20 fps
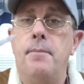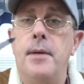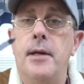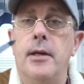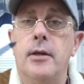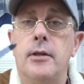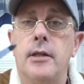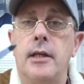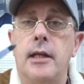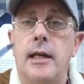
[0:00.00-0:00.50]

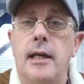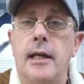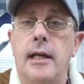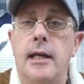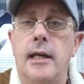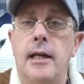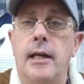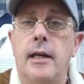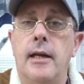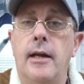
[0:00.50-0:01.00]

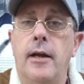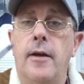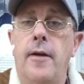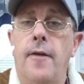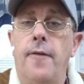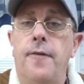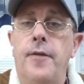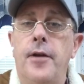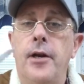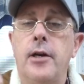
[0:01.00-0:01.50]
built-in
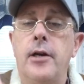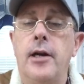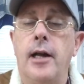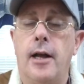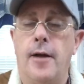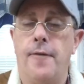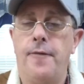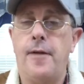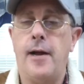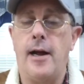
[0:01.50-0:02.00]

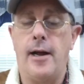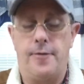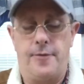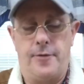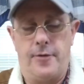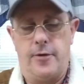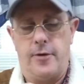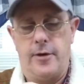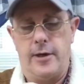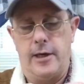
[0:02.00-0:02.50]
fingernail file
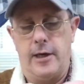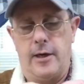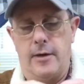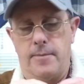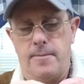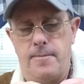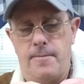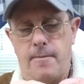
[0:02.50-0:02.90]
for